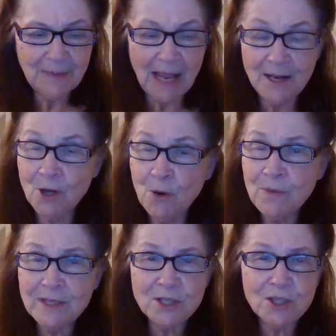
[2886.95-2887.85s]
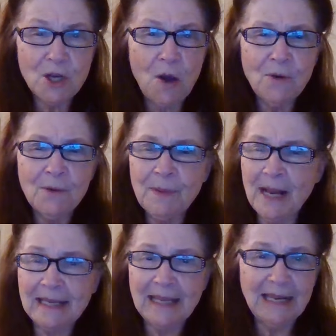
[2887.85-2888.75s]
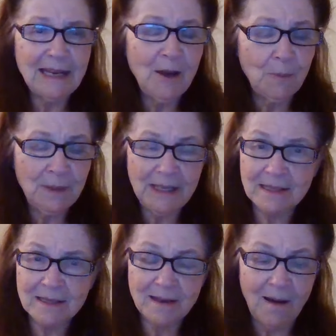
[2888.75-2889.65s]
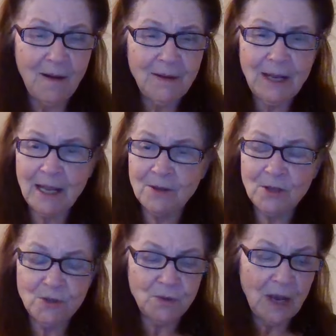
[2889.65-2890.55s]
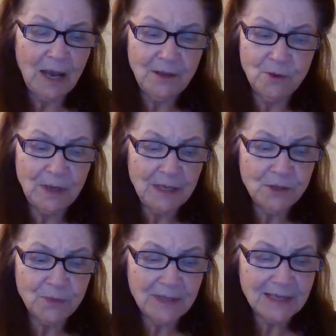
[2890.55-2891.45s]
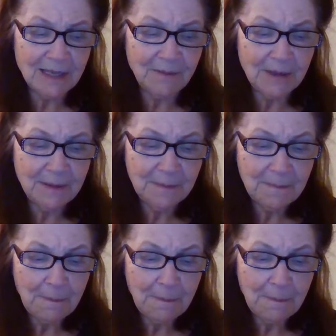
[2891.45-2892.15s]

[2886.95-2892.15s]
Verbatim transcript: I know this is longer, but I can't help it. It's God, and you, you need to receive it.